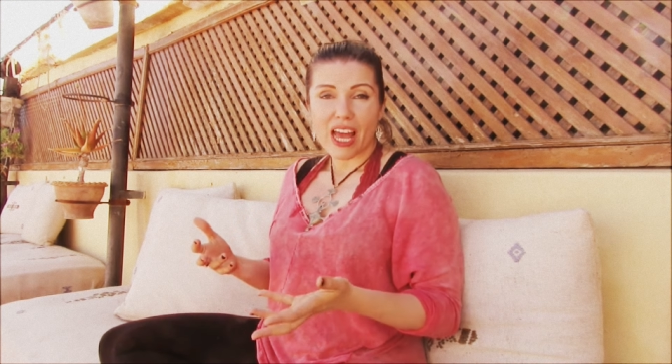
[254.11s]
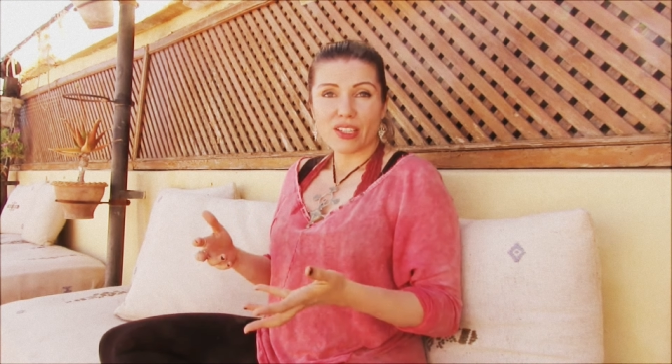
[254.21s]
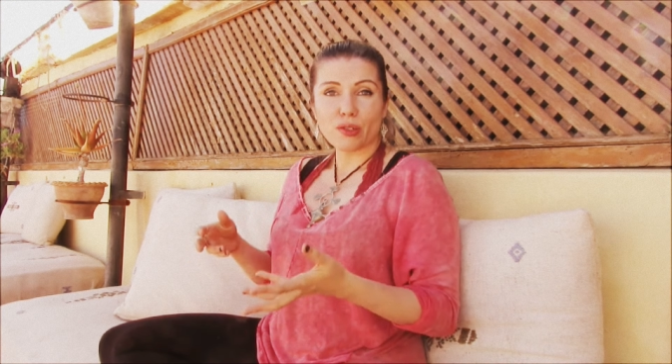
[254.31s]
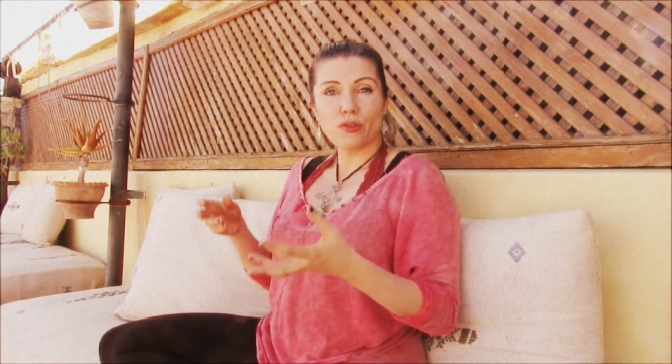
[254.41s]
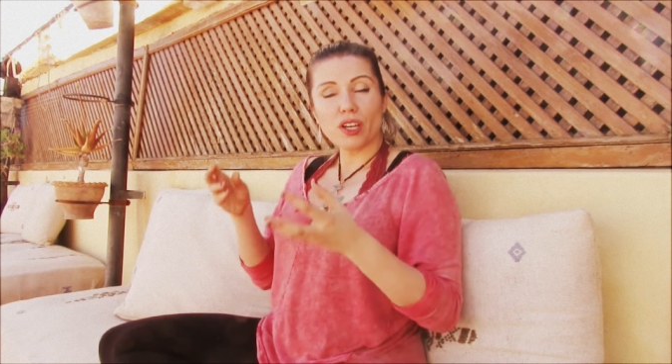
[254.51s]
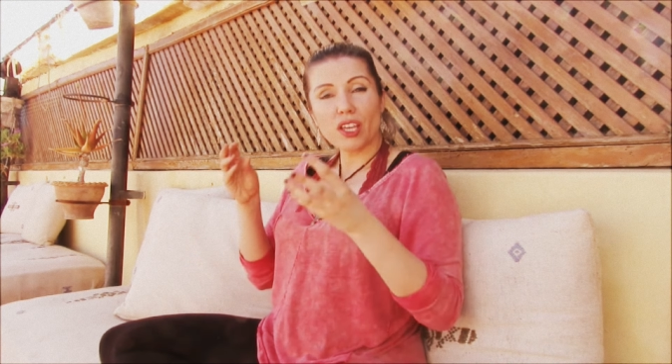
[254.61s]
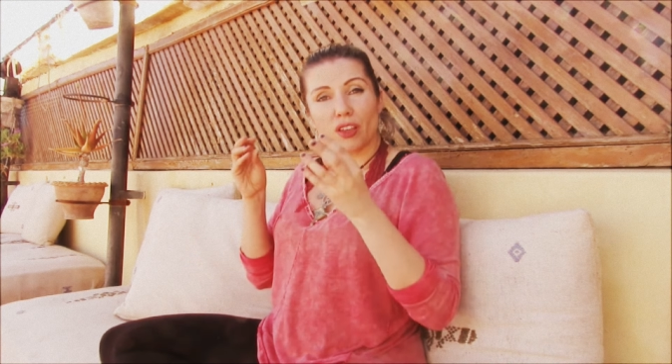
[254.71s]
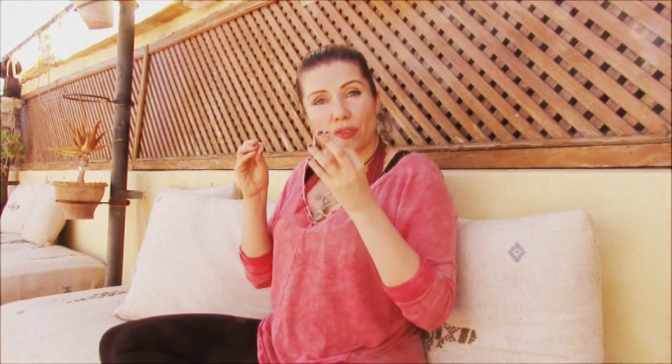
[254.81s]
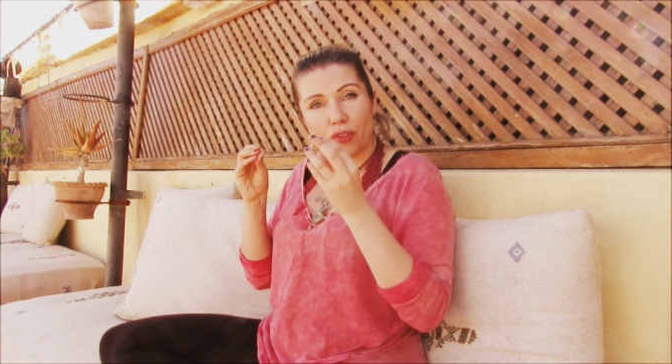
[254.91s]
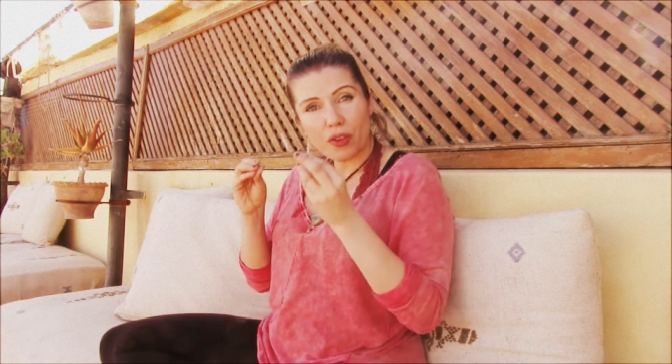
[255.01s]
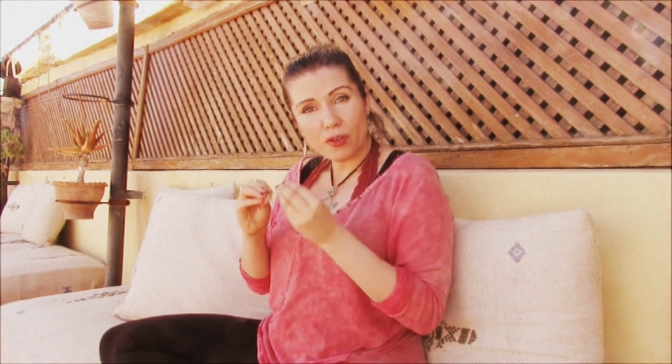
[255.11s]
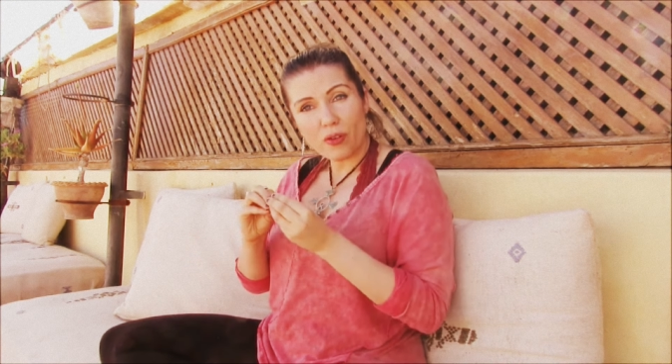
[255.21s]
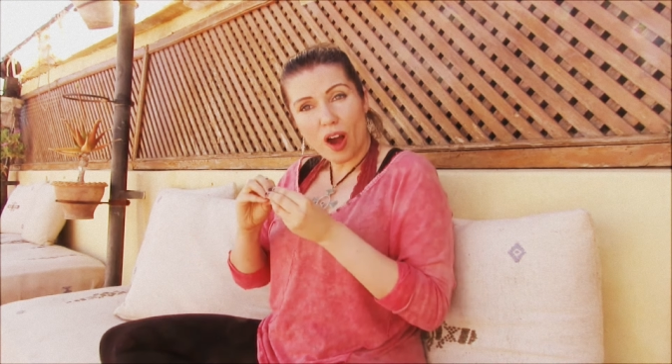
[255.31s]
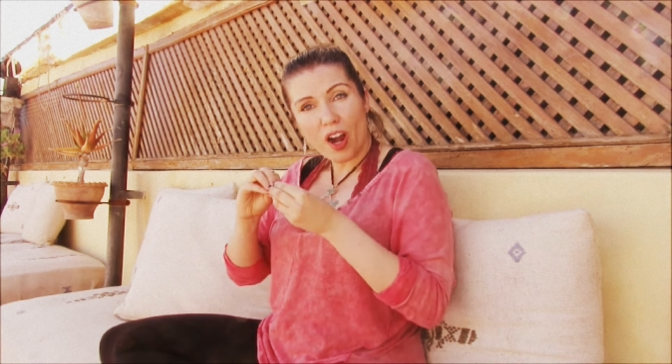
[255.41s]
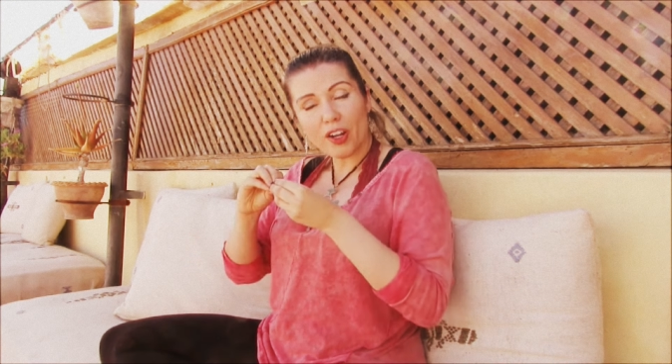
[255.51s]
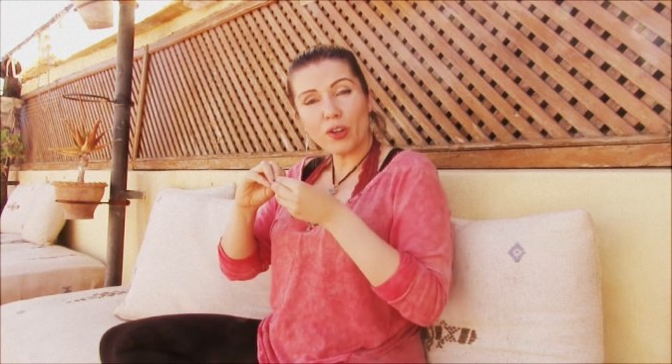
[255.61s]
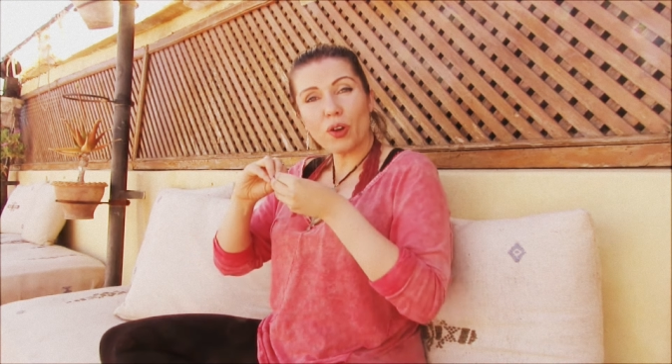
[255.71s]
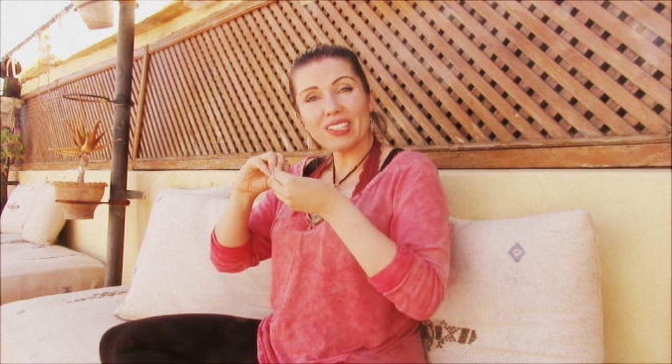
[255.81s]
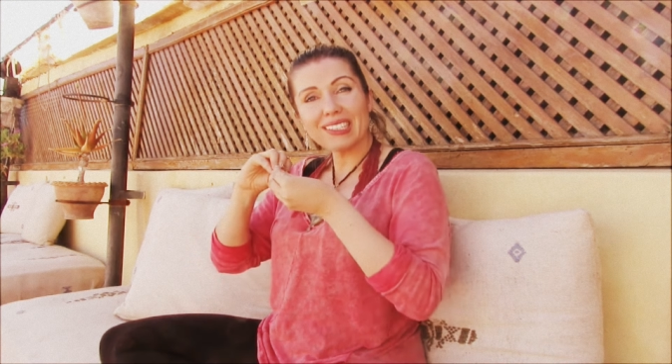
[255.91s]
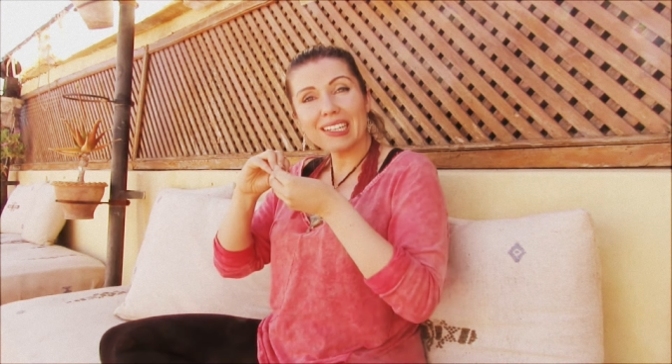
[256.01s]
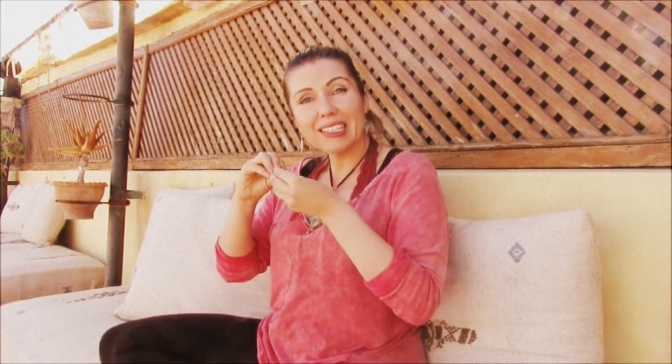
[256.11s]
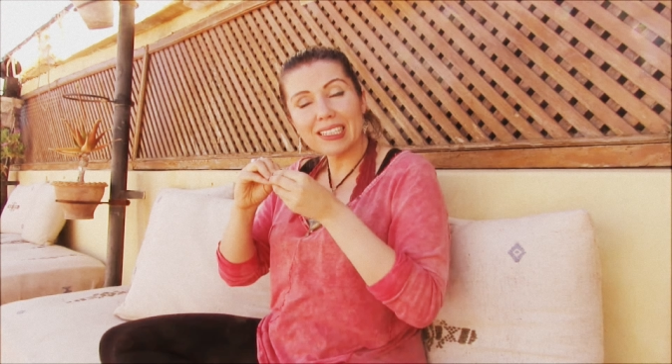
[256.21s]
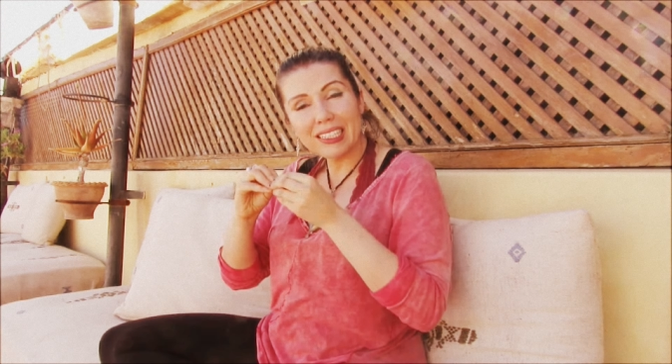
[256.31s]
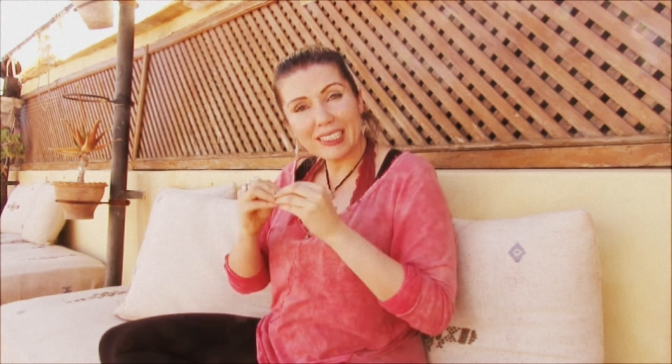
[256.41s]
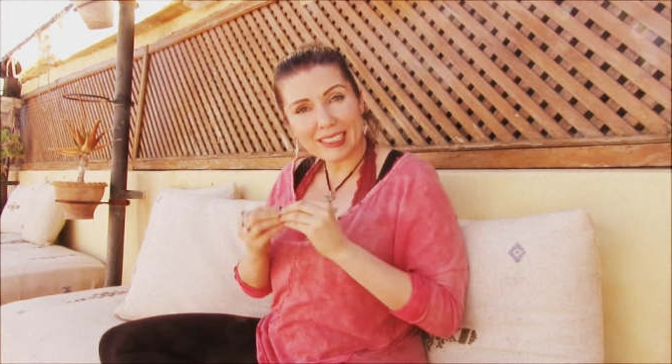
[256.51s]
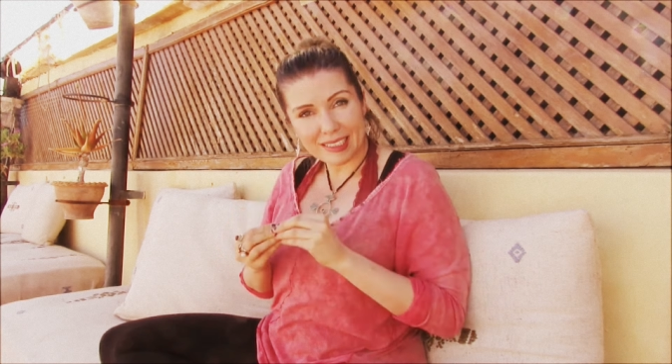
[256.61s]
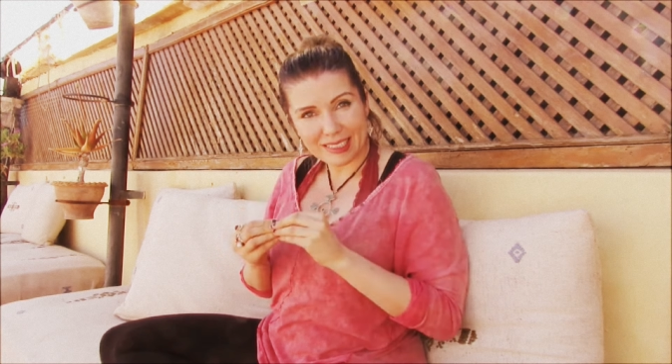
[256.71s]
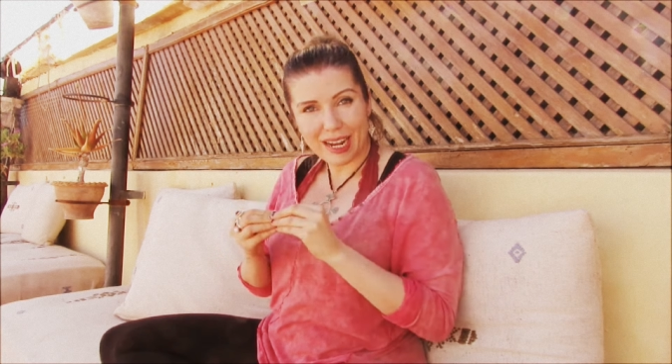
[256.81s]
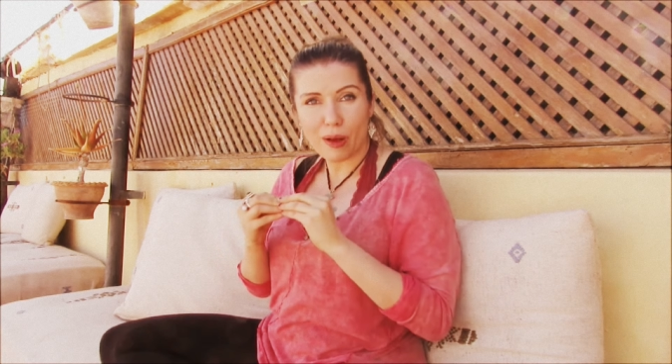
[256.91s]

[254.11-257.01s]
So if you are not clear